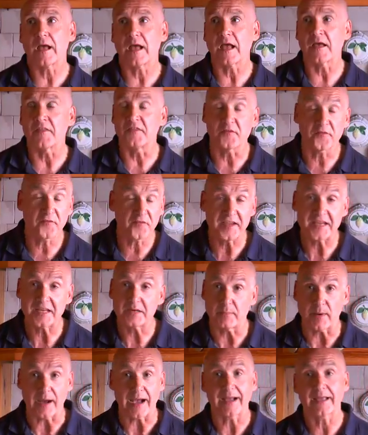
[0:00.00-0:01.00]
And the
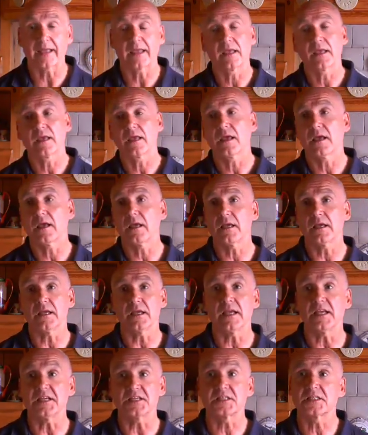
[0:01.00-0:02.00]
feedback
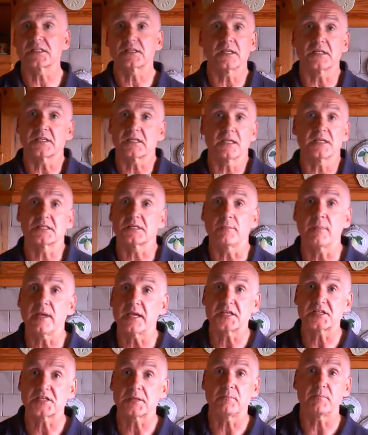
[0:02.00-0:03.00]
is
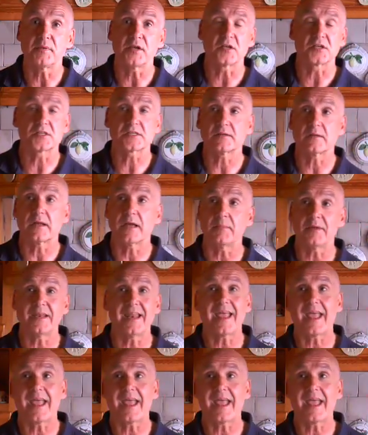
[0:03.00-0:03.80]
amazing, because I mean